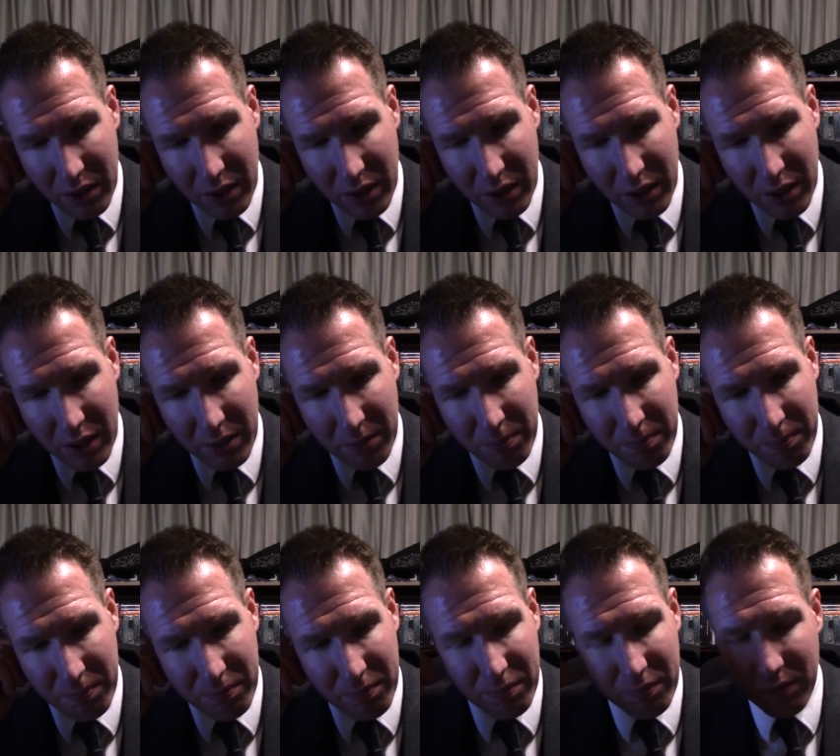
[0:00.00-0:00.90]

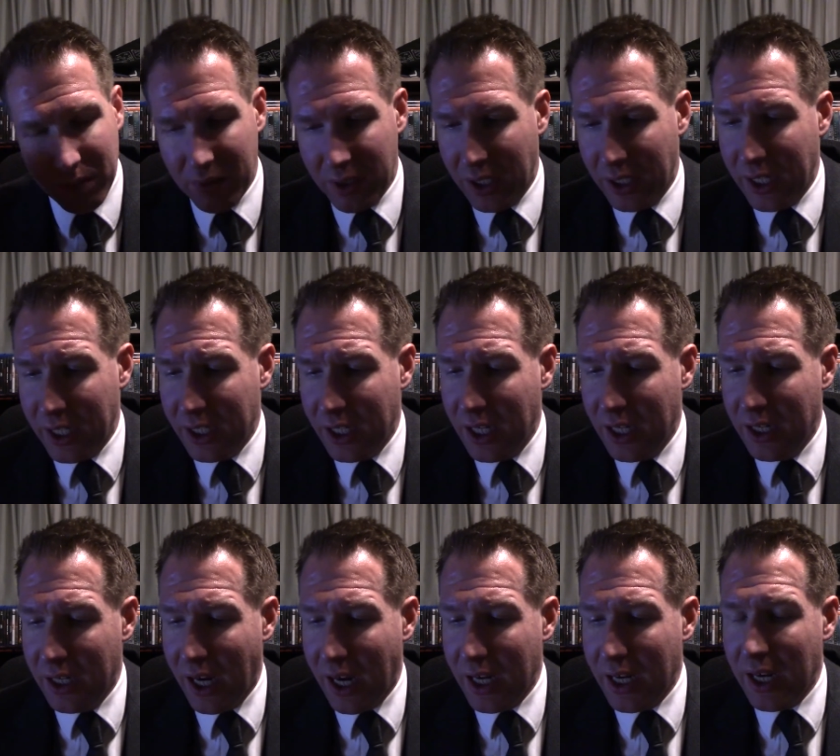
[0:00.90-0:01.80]
Um, the
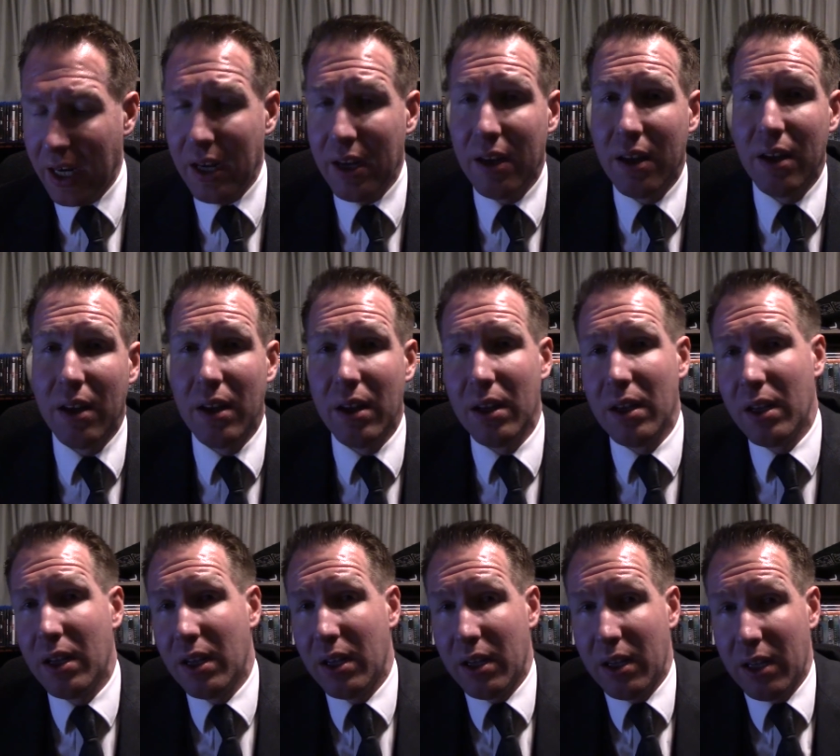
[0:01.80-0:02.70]
1990
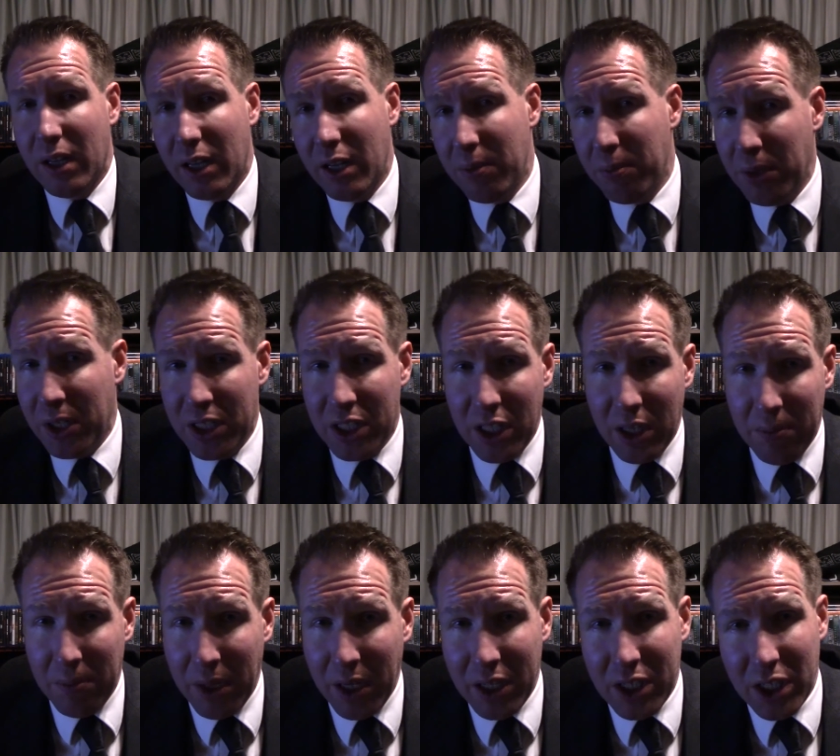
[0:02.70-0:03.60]
NBC
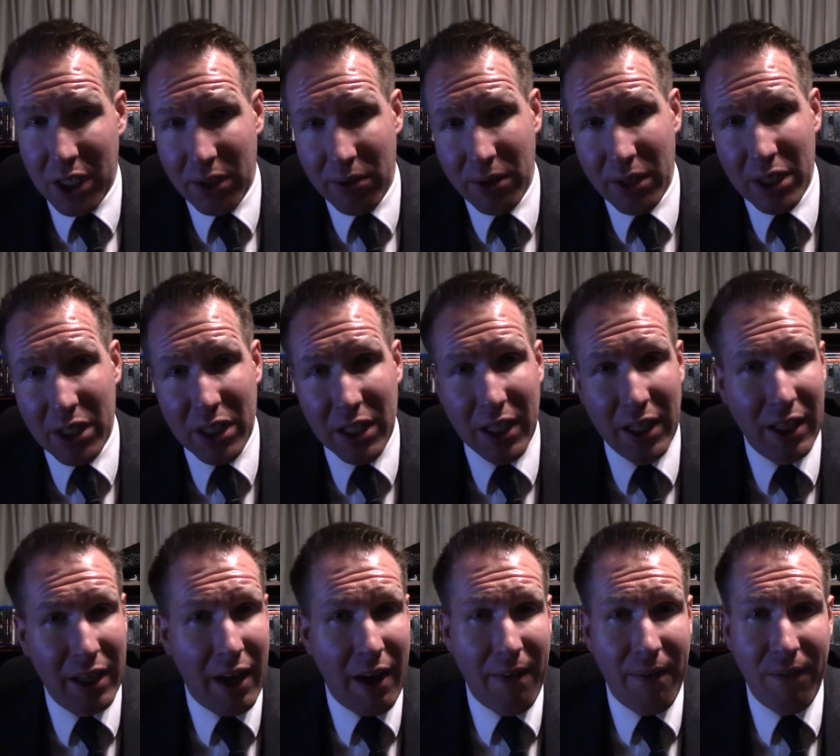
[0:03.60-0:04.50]
miniseries did
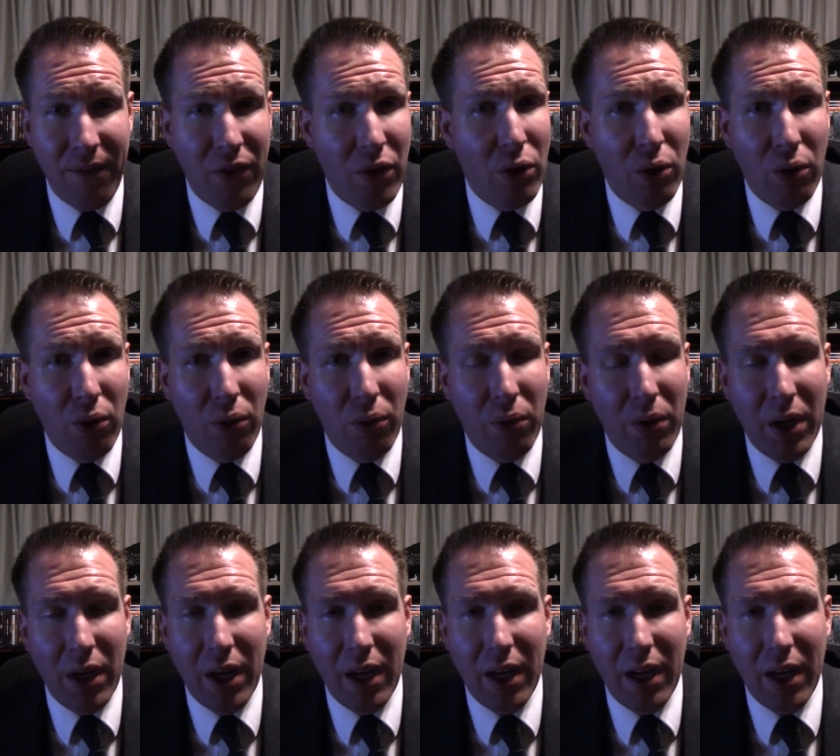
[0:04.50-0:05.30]
not feel